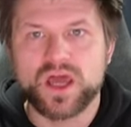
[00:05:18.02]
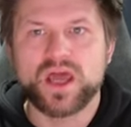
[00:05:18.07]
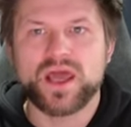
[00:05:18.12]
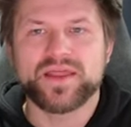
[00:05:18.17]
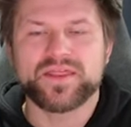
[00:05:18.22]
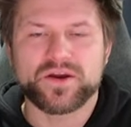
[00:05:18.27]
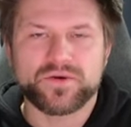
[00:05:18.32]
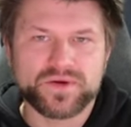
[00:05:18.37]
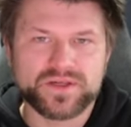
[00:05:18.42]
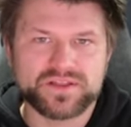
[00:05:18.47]

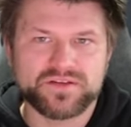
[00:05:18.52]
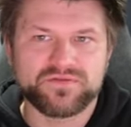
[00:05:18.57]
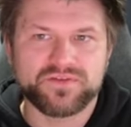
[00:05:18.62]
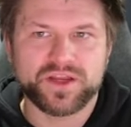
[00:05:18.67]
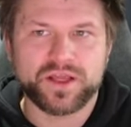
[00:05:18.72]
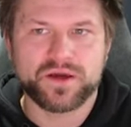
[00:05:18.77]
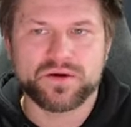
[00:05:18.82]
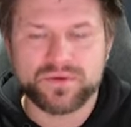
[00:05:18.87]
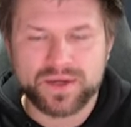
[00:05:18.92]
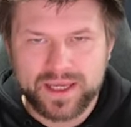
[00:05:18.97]
There is a
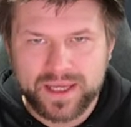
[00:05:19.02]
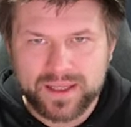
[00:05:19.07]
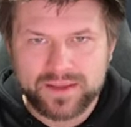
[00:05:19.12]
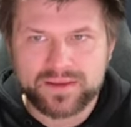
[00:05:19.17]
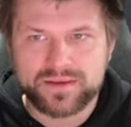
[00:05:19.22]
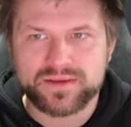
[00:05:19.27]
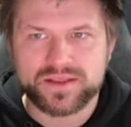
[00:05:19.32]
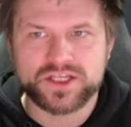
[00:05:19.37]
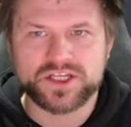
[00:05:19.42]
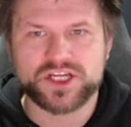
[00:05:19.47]
video
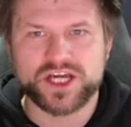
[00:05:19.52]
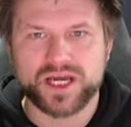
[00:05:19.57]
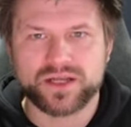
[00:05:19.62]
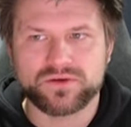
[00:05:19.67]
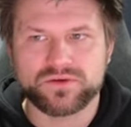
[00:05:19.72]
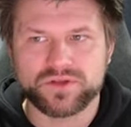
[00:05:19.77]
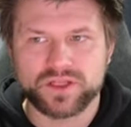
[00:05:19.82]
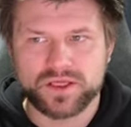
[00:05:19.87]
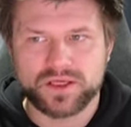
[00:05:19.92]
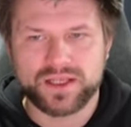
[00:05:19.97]
in the
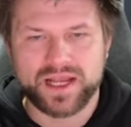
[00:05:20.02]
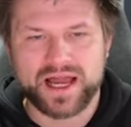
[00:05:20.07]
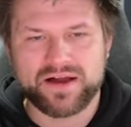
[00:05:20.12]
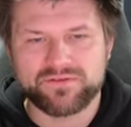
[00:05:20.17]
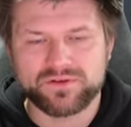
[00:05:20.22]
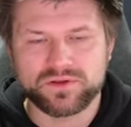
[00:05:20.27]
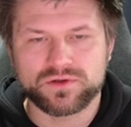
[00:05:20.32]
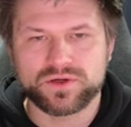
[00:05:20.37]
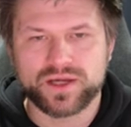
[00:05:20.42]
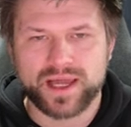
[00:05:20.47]
channel that you can
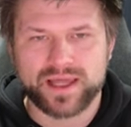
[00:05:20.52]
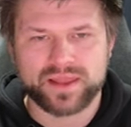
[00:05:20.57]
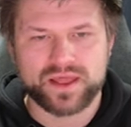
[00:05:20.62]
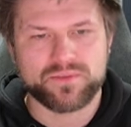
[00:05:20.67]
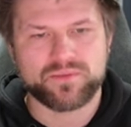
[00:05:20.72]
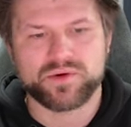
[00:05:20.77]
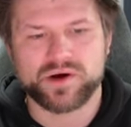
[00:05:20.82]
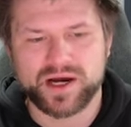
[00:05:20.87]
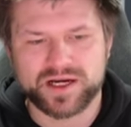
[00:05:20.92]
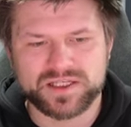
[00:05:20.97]
have a look at
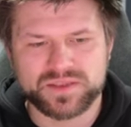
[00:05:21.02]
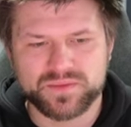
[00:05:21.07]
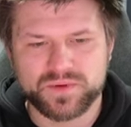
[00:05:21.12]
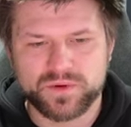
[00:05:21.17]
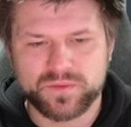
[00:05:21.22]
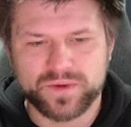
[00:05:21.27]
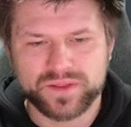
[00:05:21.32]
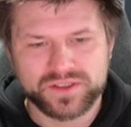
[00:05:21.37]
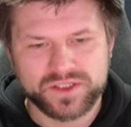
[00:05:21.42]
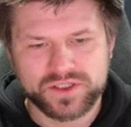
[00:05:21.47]
that price
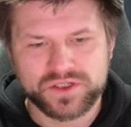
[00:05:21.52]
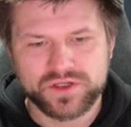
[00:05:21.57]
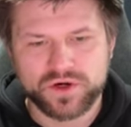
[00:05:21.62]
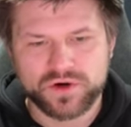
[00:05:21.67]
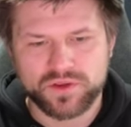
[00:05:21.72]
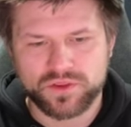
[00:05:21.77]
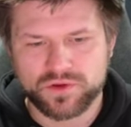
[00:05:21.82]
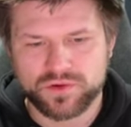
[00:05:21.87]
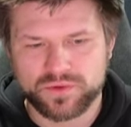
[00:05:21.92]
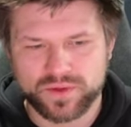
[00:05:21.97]
book. We did
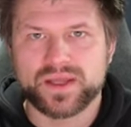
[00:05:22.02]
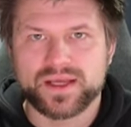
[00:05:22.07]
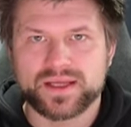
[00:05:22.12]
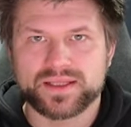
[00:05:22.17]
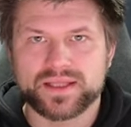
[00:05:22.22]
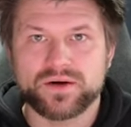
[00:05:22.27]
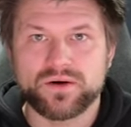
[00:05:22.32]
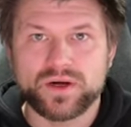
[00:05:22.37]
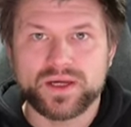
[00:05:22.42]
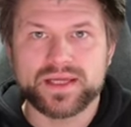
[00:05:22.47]
go through it.
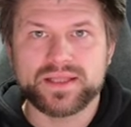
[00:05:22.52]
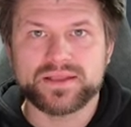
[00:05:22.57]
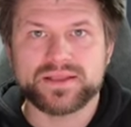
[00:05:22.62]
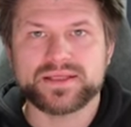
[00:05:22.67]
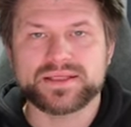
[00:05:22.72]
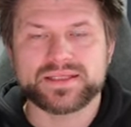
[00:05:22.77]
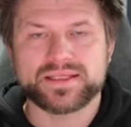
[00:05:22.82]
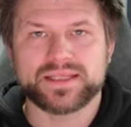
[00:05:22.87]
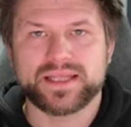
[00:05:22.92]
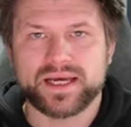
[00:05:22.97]
Now, in
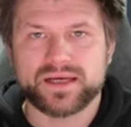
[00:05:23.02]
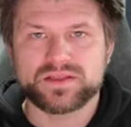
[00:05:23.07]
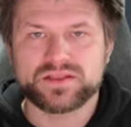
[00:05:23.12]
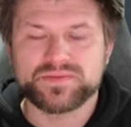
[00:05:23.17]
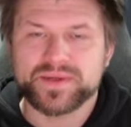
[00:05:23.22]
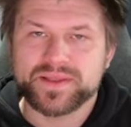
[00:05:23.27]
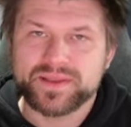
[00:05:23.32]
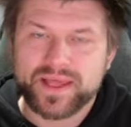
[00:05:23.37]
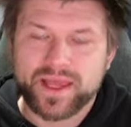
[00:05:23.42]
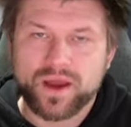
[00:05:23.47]
this
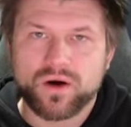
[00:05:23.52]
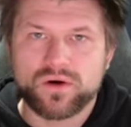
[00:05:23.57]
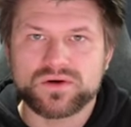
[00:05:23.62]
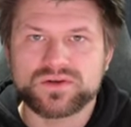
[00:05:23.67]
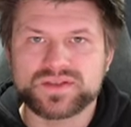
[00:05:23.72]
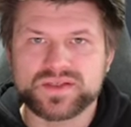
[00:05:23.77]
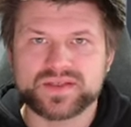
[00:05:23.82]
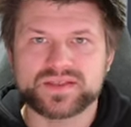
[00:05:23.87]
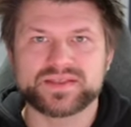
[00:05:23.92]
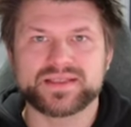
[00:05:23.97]
announcement, they
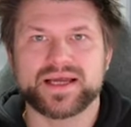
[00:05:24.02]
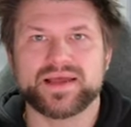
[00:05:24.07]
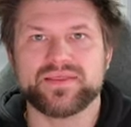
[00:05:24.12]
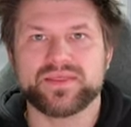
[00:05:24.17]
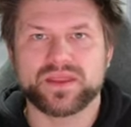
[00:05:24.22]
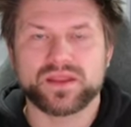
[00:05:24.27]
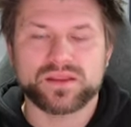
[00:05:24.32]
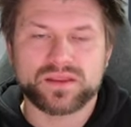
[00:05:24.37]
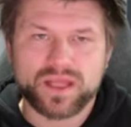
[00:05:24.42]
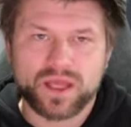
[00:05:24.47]
also
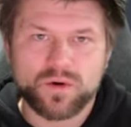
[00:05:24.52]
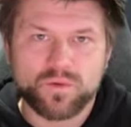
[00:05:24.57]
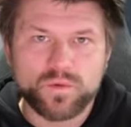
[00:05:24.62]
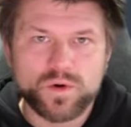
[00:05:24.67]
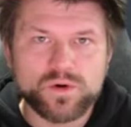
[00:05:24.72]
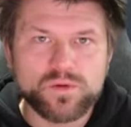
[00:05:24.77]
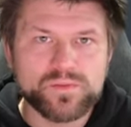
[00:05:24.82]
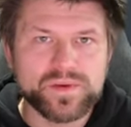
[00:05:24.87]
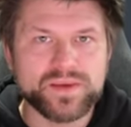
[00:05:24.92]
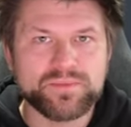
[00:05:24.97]
said that they
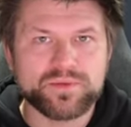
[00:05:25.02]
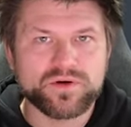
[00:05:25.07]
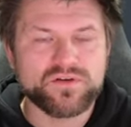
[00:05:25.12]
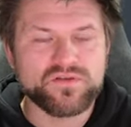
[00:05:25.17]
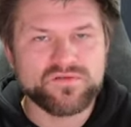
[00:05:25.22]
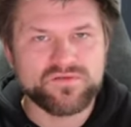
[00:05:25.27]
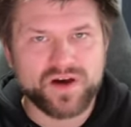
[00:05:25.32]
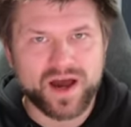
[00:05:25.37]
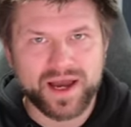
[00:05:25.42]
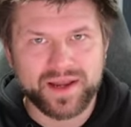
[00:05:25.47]
will be
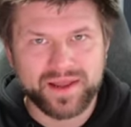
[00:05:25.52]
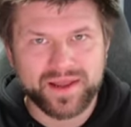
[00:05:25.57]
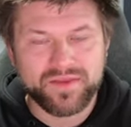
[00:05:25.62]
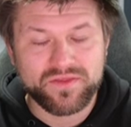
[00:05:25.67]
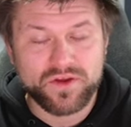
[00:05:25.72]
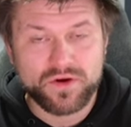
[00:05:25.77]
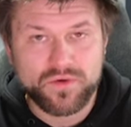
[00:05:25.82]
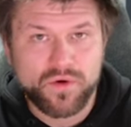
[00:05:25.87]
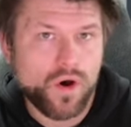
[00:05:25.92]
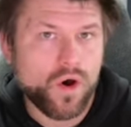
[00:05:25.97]
providing
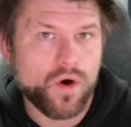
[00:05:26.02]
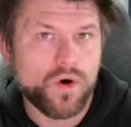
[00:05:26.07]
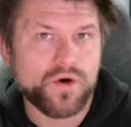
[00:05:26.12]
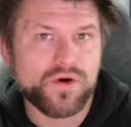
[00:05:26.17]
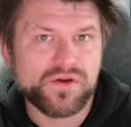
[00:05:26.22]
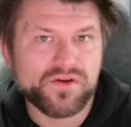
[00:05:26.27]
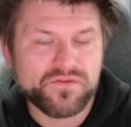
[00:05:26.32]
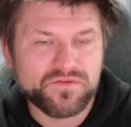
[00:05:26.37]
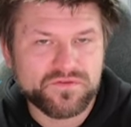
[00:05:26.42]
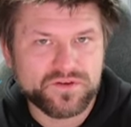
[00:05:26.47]
their
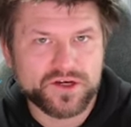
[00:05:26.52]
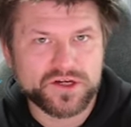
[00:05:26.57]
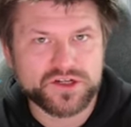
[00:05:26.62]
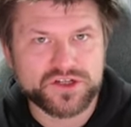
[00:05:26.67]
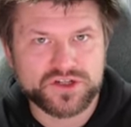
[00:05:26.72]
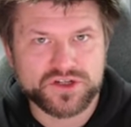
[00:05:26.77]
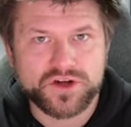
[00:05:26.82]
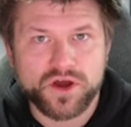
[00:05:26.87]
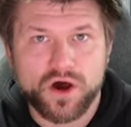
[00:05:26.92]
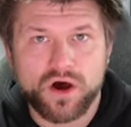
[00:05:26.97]
own
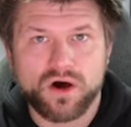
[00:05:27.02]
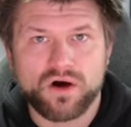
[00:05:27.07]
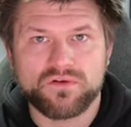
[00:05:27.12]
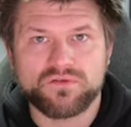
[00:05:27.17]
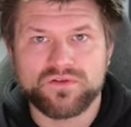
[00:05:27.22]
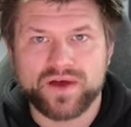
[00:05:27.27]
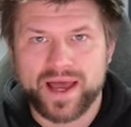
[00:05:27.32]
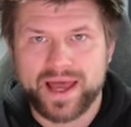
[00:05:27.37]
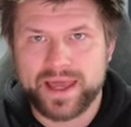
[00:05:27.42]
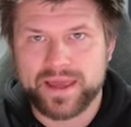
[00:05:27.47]
version
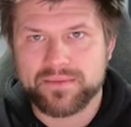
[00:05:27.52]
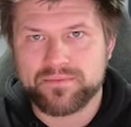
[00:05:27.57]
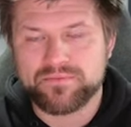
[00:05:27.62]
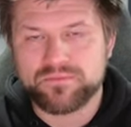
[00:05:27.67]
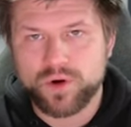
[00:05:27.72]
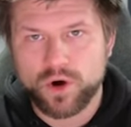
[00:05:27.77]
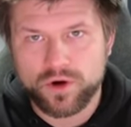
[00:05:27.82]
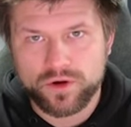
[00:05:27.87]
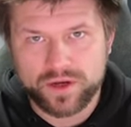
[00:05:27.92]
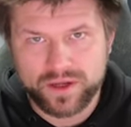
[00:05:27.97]
of a
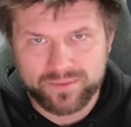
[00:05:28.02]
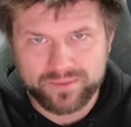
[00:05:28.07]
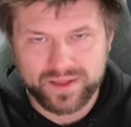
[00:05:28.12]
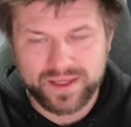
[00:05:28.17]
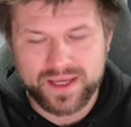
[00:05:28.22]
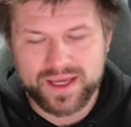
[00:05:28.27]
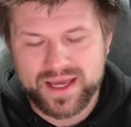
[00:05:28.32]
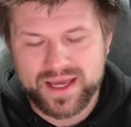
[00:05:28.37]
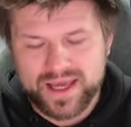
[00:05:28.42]
modem.